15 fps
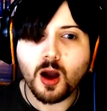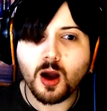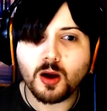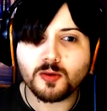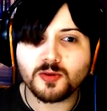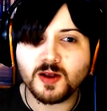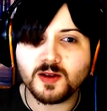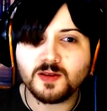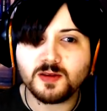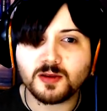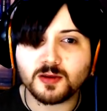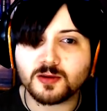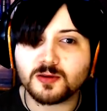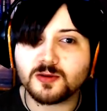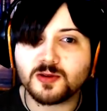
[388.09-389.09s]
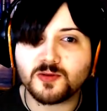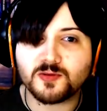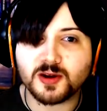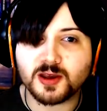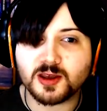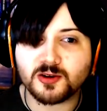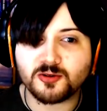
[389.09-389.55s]
That's a huge
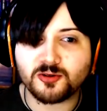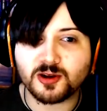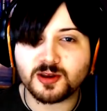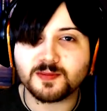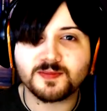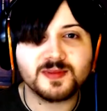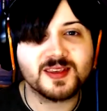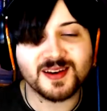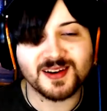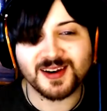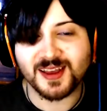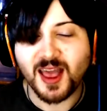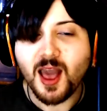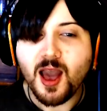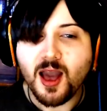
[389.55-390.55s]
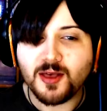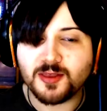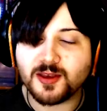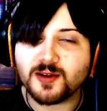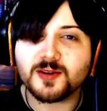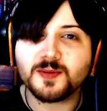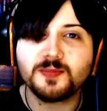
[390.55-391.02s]
friggin' tree. Sorry. The
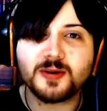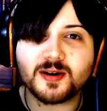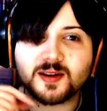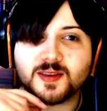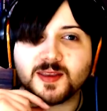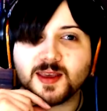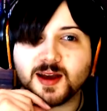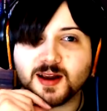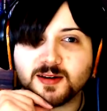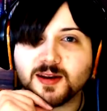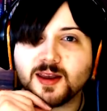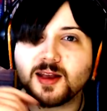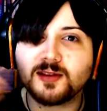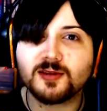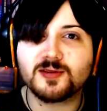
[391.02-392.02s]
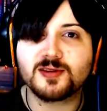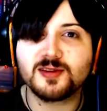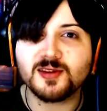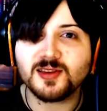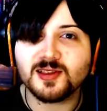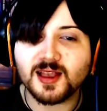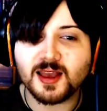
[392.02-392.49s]
other part of the island. It's
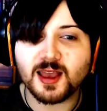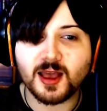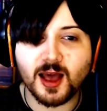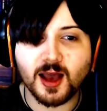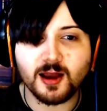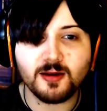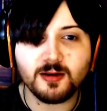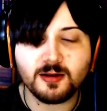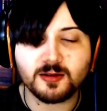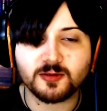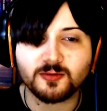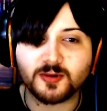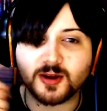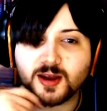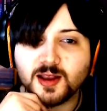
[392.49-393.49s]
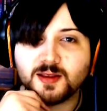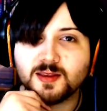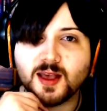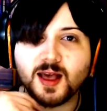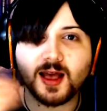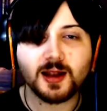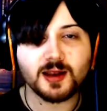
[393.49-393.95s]
just like Ireland, right?
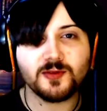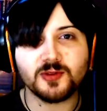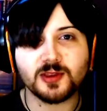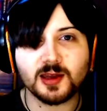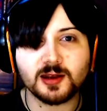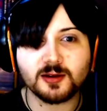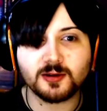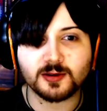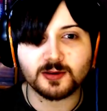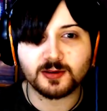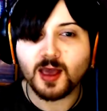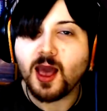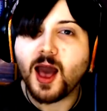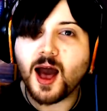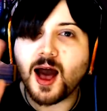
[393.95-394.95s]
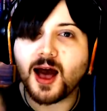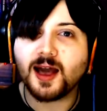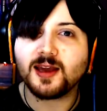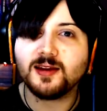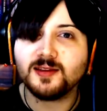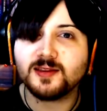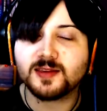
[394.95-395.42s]
I live in the north. I
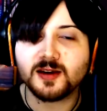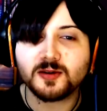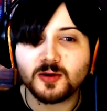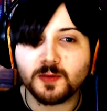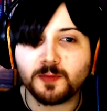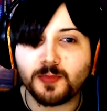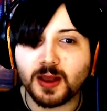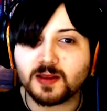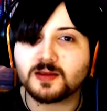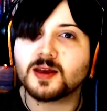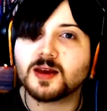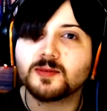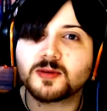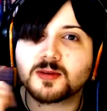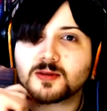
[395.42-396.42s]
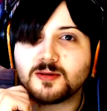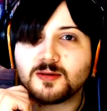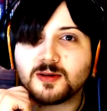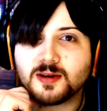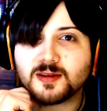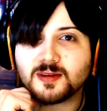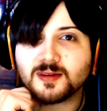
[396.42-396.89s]
can tell you bedtime
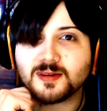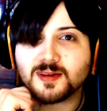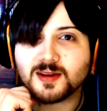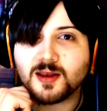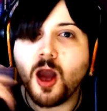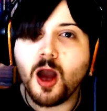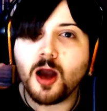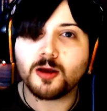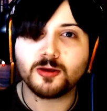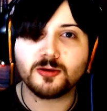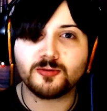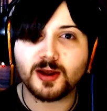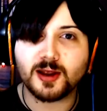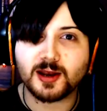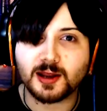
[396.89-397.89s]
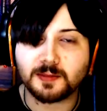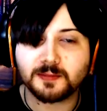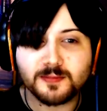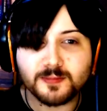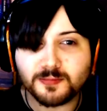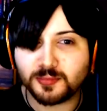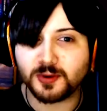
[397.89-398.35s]
stories at night. You ready?
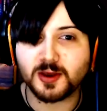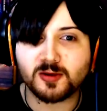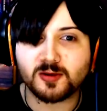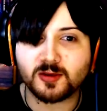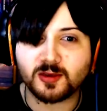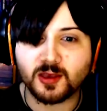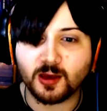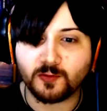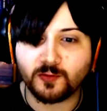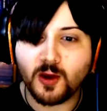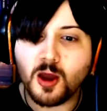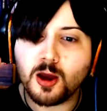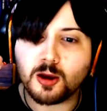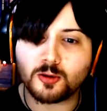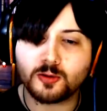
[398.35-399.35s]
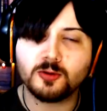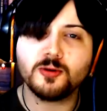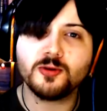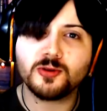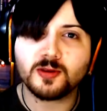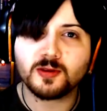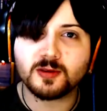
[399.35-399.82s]
Brace yourself.
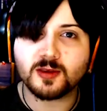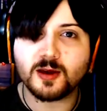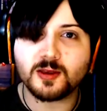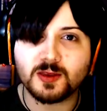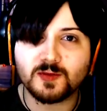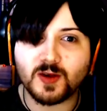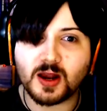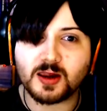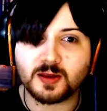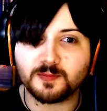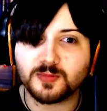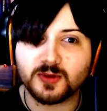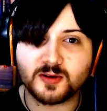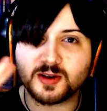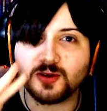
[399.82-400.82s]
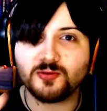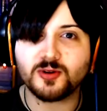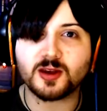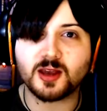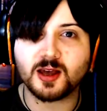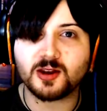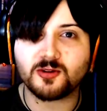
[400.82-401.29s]
North and south of Ireland, they're
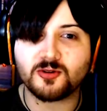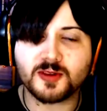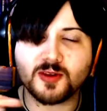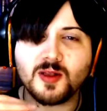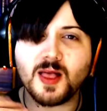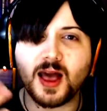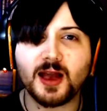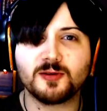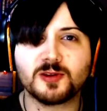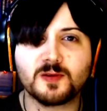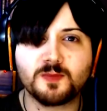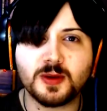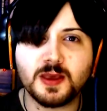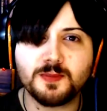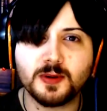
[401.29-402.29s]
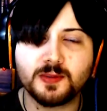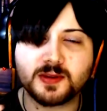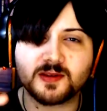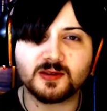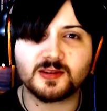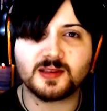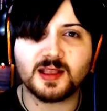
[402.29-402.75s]
different countries. It's all Irish people, but
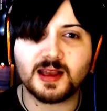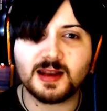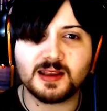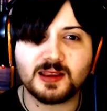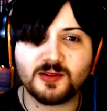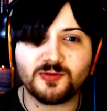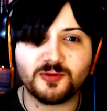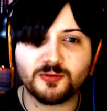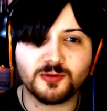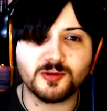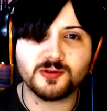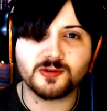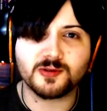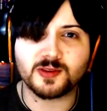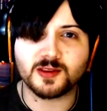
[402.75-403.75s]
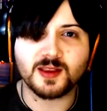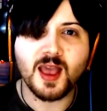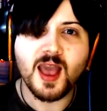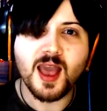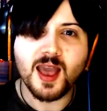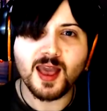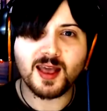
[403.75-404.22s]
there's slightly different rules, and
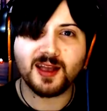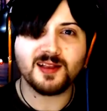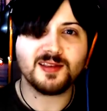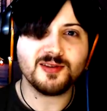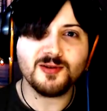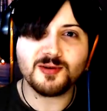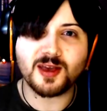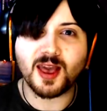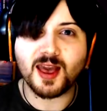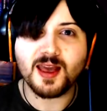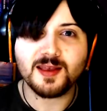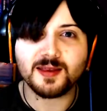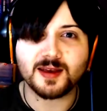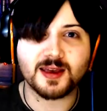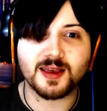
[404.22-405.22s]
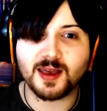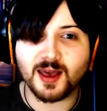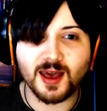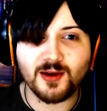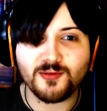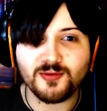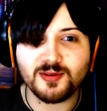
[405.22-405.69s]
it's okay, like,
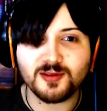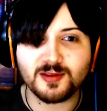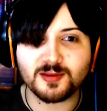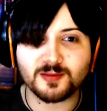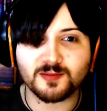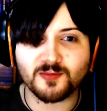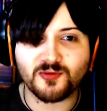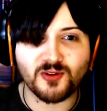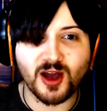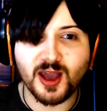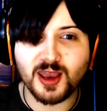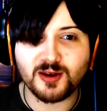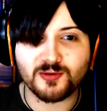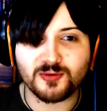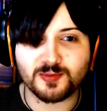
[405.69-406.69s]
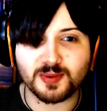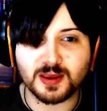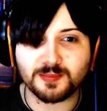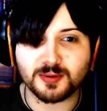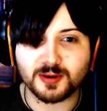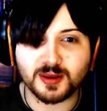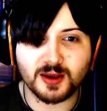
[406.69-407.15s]
everyone's fine for
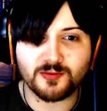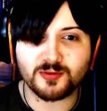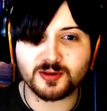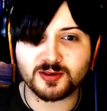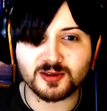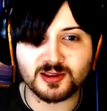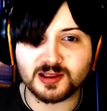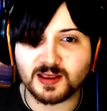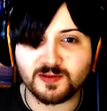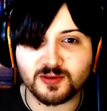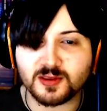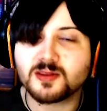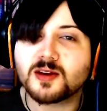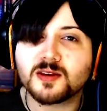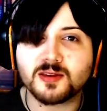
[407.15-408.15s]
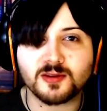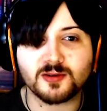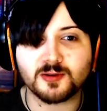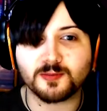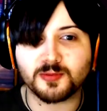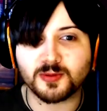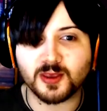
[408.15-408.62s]
people, and everyone just lives and does their
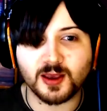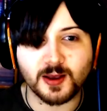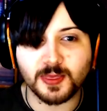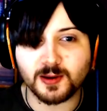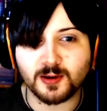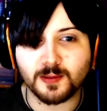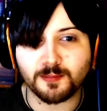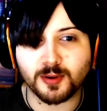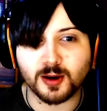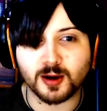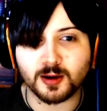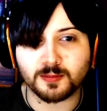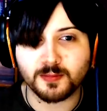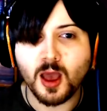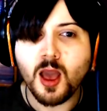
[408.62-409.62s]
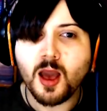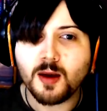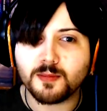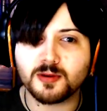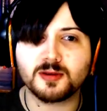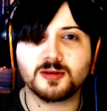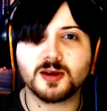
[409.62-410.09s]
own thing in their own part.
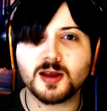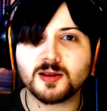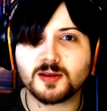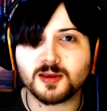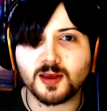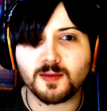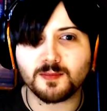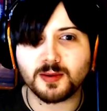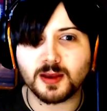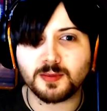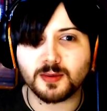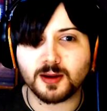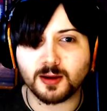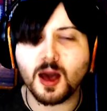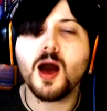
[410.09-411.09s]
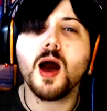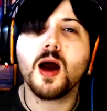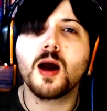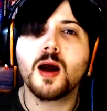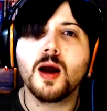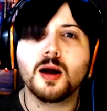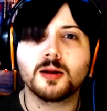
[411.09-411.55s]
But you get some people like,
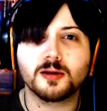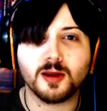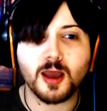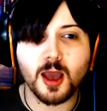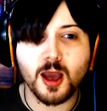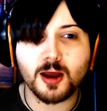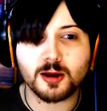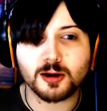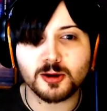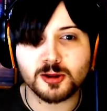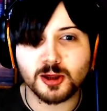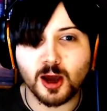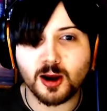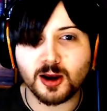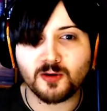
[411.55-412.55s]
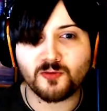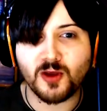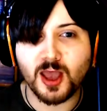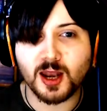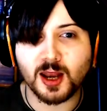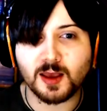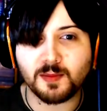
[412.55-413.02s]
ah, the English are
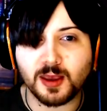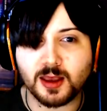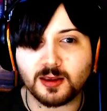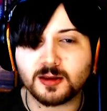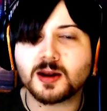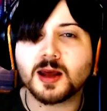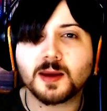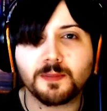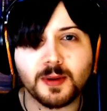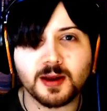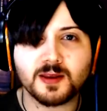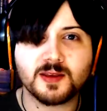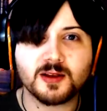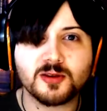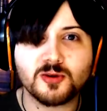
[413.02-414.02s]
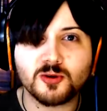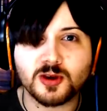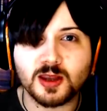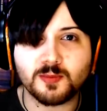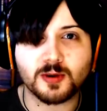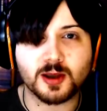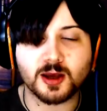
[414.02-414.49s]
invading me, and you're like, buddy, that's your
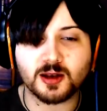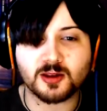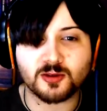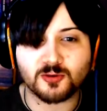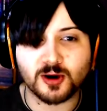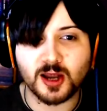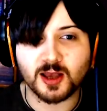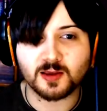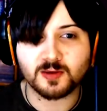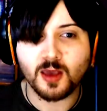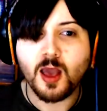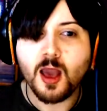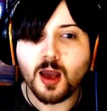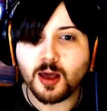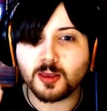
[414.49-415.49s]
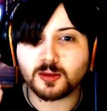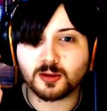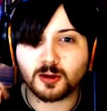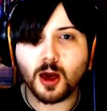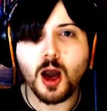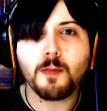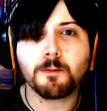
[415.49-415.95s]
neighbor cutting his grass. And it's
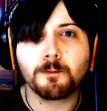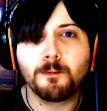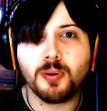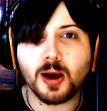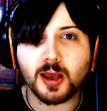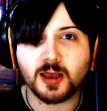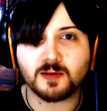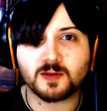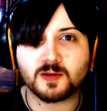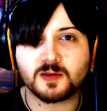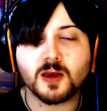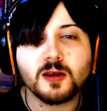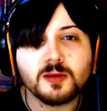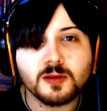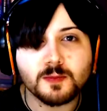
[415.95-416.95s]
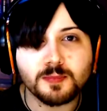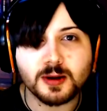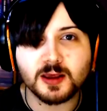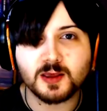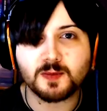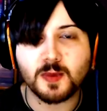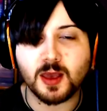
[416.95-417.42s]
like, oh, but his son's a
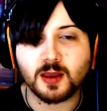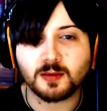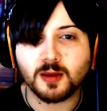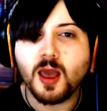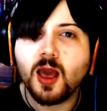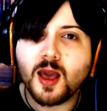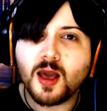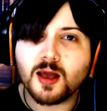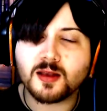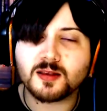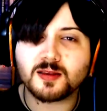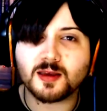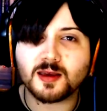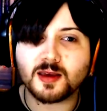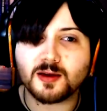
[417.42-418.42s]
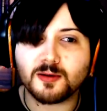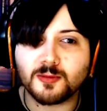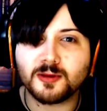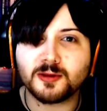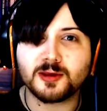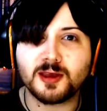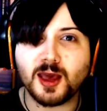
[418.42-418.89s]
policeman. And it's like,
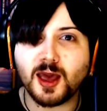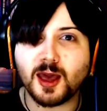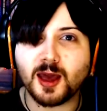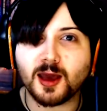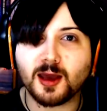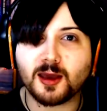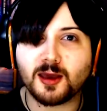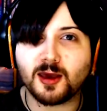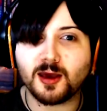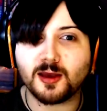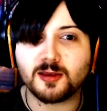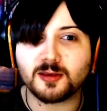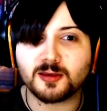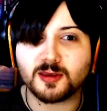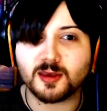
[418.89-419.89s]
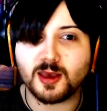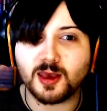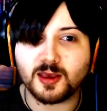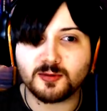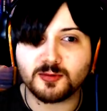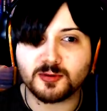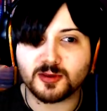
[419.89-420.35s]
well, yeah, because
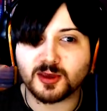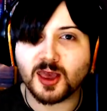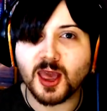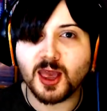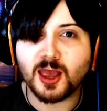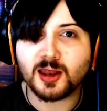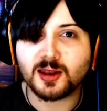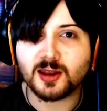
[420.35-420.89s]
he was a kid,